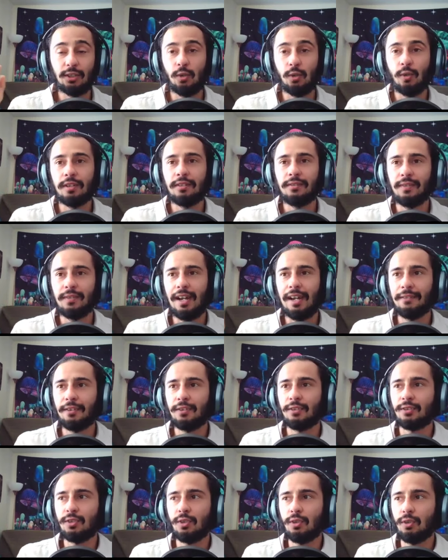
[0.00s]
25
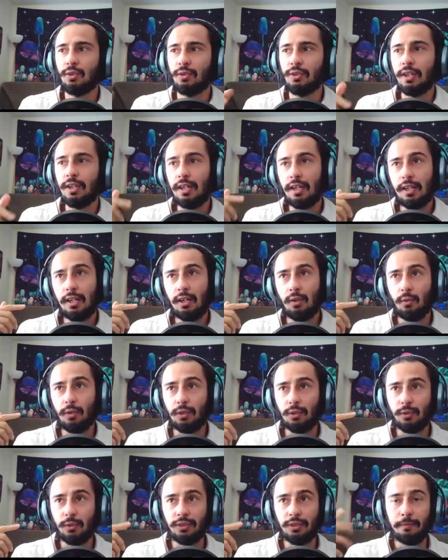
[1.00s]
years old,
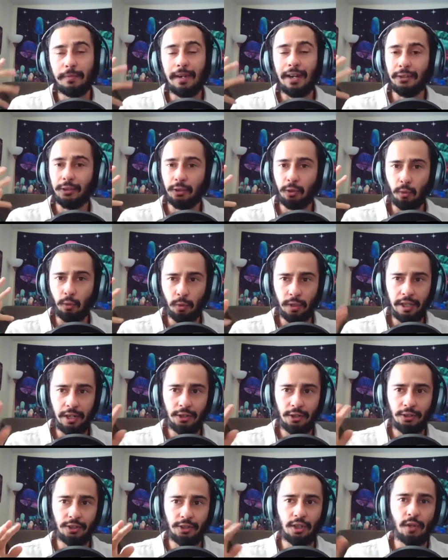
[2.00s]
which was about three
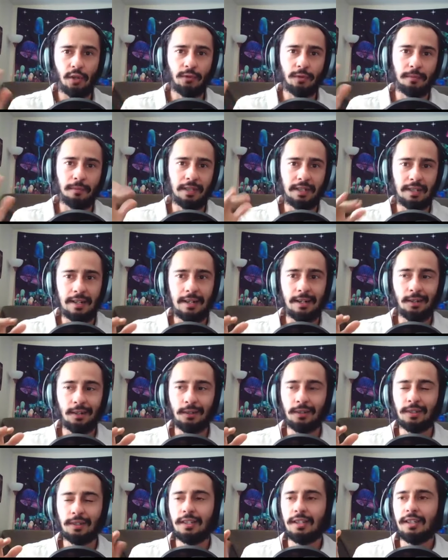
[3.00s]
years ago for me
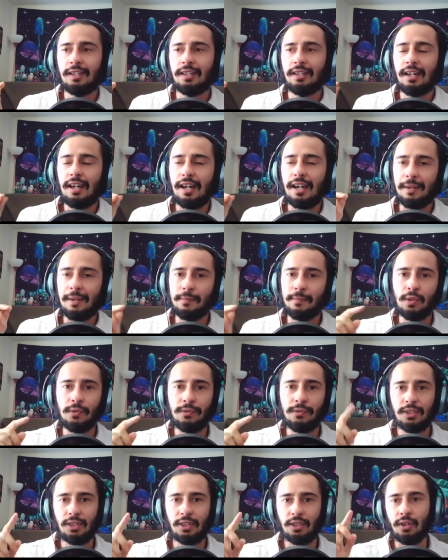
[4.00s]
now, I
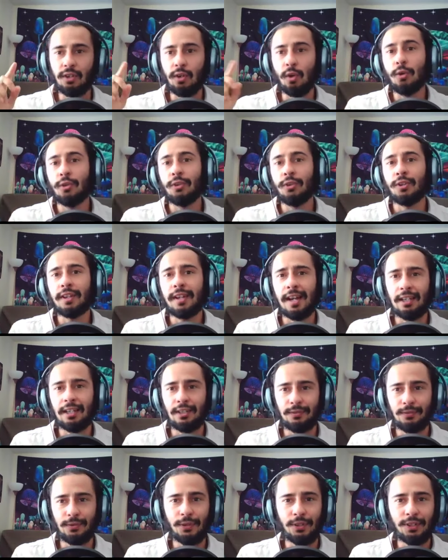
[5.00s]
moved to Northern
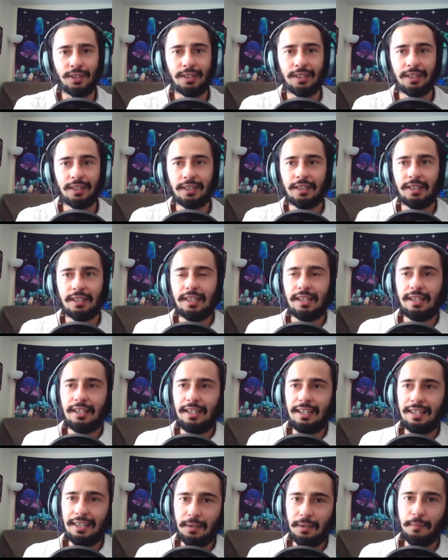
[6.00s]
California
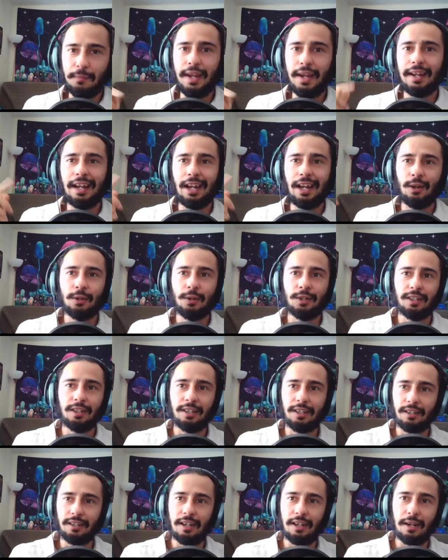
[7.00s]
in the Bay
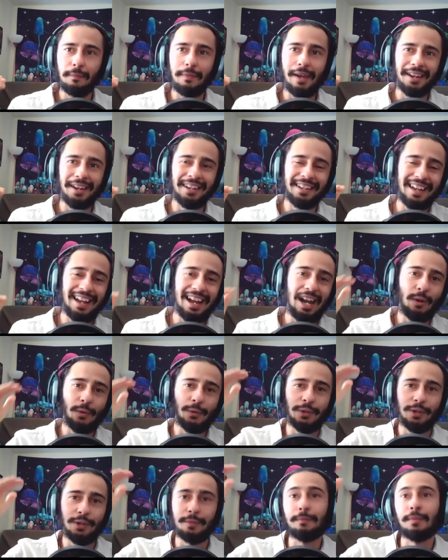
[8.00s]
Area, about an
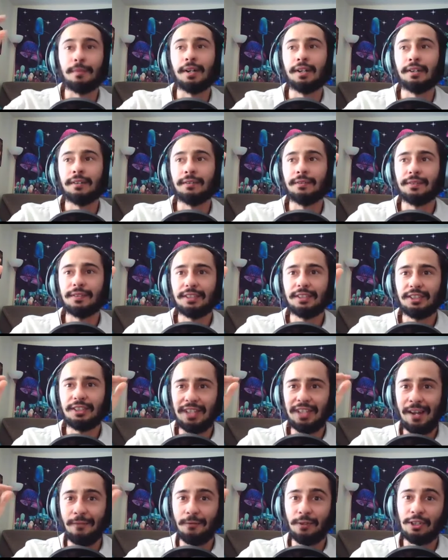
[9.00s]
hour above
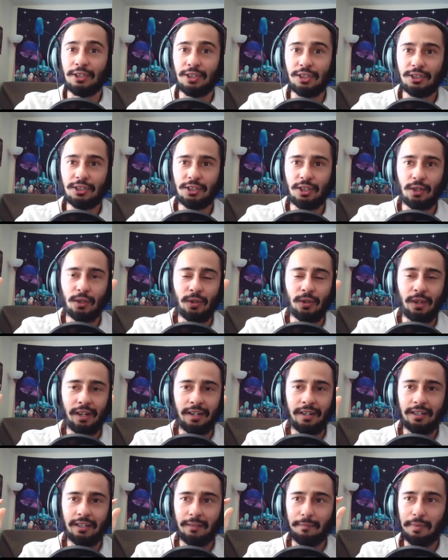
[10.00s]
San Francisco,
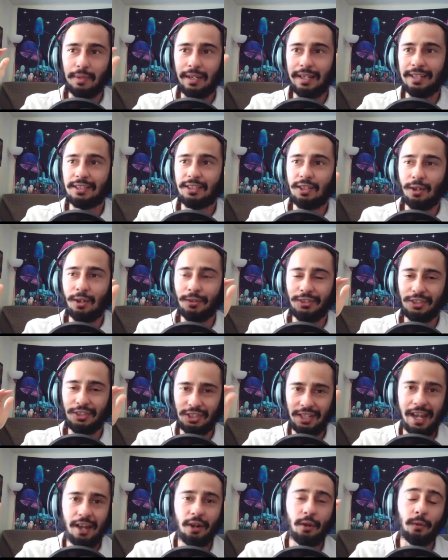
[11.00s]
in a place called
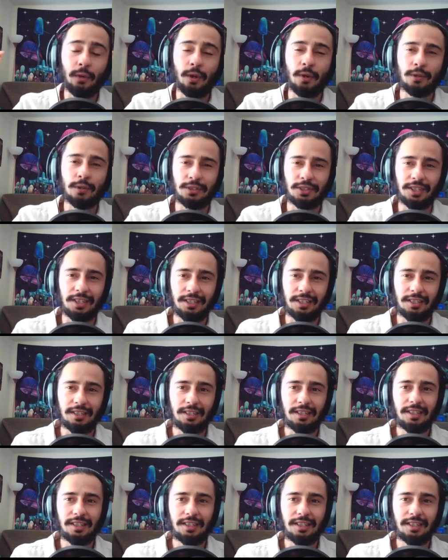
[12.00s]
Santa Rosa.